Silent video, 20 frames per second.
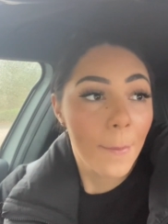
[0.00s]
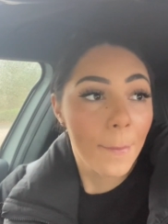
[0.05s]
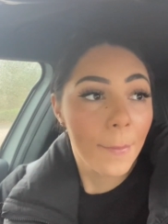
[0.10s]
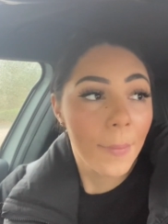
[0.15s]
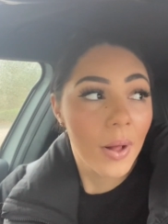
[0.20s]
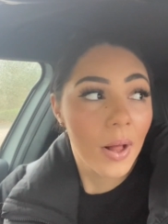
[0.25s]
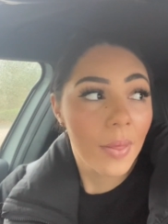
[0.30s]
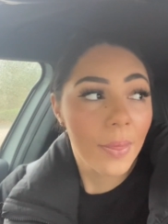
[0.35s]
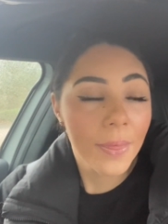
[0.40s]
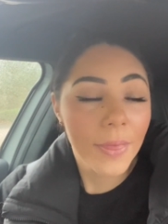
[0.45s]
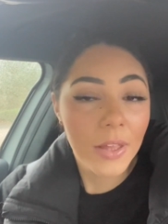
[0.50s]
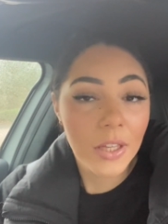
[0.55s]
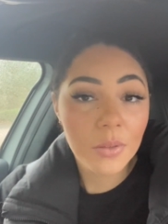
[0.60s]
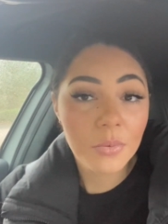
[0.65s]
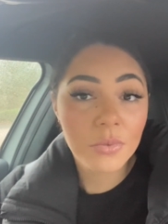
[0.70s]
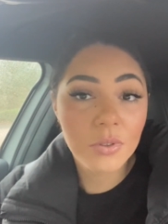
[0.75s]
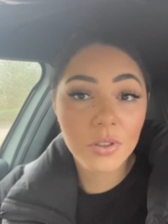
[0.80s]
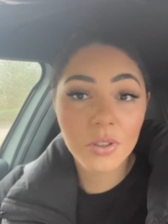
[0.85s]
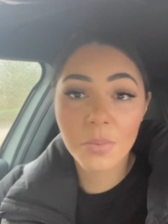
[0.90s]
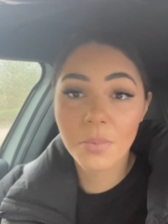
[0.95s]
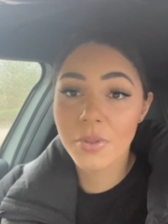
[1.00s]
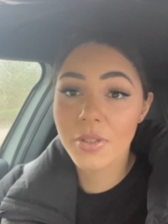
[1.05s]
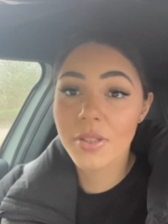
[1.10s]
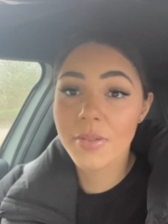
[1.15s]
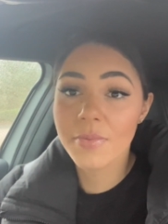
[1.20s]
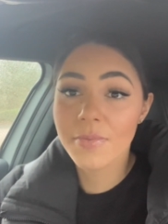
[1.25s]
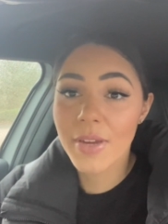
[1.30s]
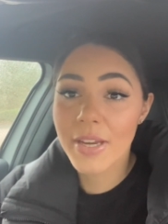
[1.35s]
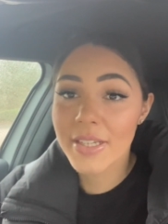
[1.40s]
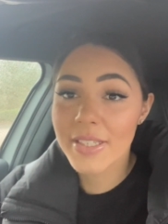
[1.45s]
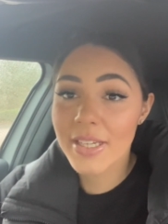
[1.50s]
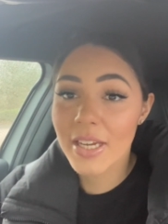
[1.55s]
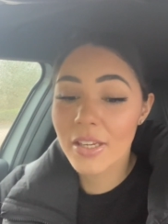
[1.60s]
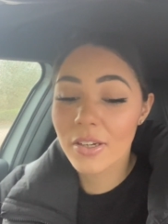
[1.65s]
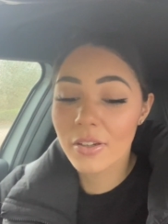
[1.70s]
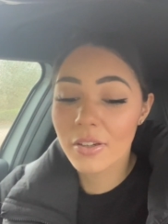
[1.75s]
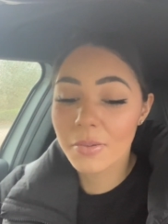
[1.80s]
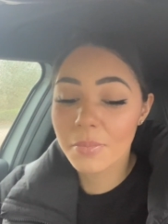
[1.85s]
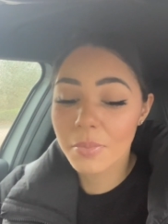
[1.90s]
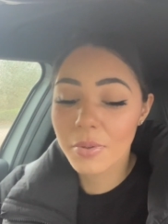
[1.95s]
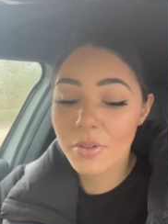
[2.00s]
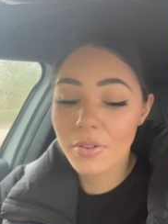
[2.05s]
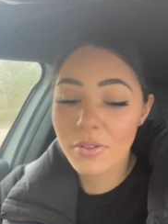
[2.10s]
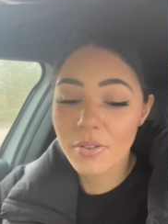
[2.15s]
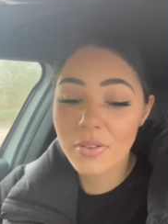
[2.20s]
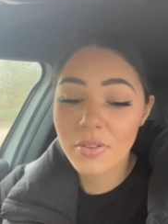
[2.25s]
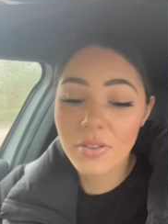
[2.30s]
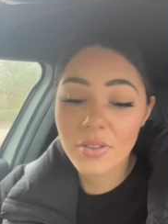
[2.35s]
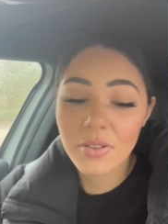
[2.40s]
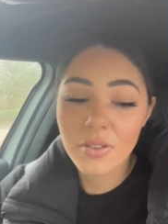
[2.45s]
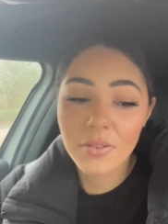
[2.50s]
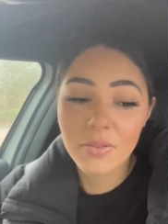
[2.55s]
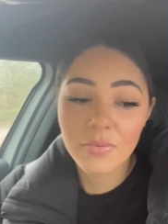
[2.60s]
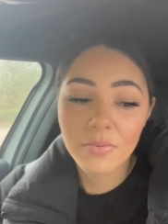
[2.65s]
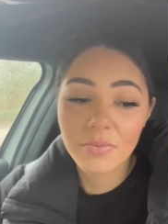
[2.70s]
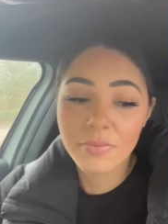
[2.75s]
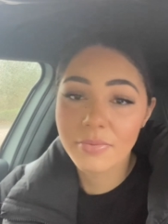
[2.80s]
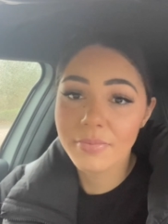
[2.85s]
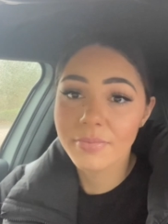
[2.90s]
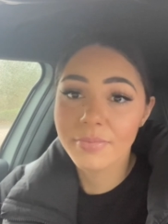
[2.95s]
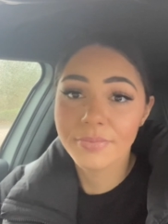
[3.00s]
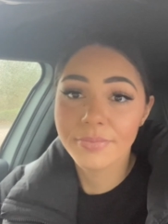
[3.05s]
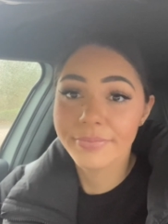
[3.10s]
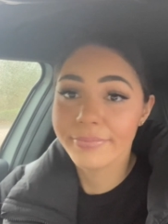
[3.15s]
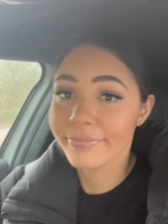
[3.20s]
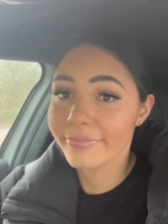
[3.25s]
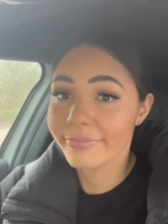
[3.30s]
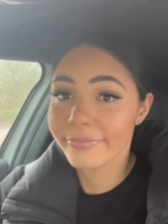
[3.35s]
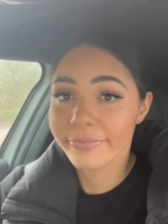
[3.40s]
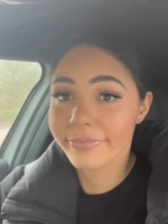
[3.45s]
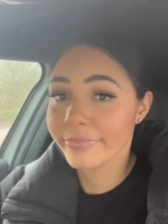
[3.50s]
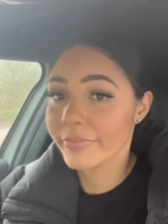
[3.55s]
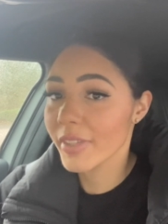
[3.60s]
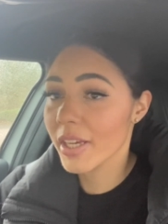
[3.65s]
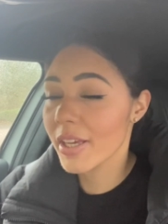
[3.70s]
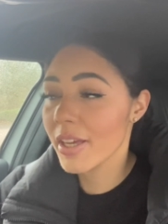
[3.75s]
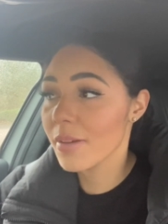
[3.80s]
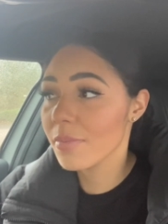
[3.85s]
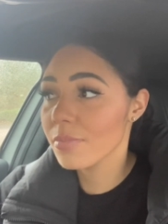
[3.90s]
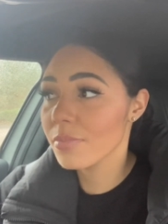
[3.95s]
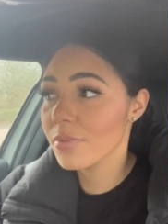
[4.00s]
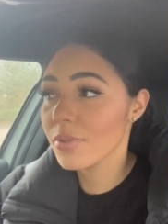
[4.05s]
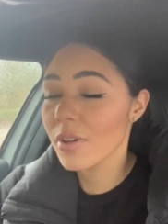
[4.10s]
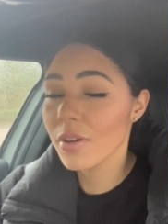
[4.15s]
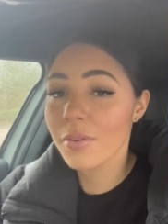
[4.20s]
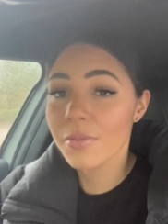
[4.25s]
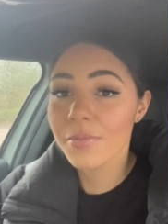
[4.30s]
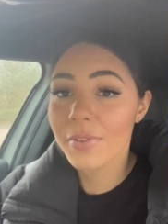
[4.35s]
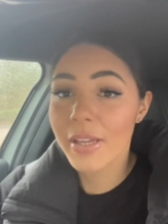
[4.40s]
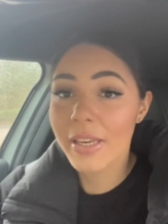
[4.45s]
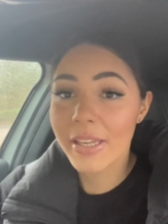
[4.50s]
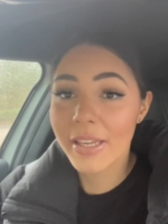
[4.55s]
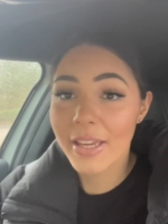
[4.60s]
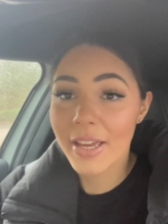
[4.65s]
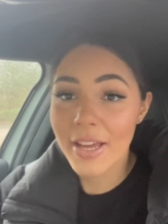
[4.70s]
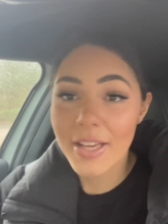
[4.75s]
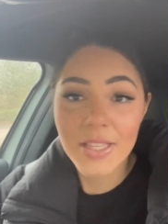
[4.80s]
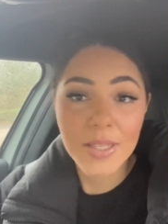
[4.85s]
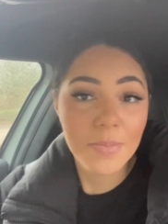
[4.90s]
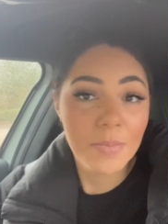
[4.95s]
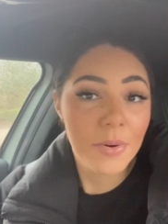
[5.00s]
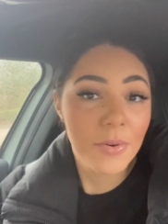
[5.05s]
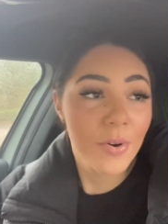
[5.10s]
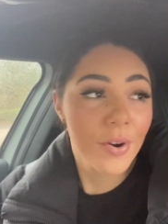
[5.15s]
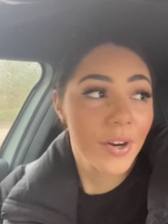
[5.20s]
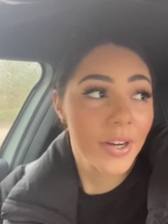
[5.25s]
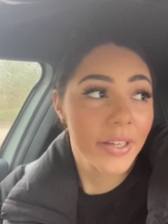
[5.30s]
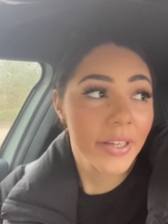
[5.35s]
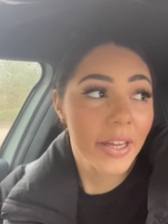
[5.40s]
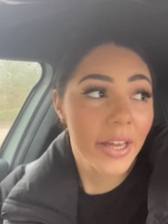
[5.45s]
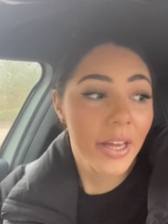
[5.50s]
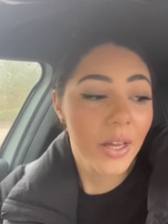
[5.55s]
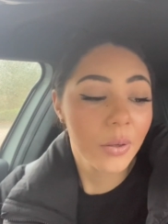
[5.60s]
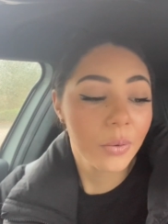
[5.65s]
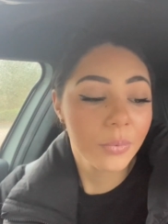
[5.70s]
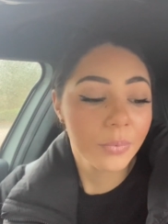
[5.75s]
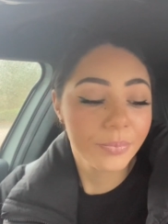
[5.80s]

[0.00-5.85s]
But I think I'm just going to put some fake tan on because I'm not feeling Casper right now.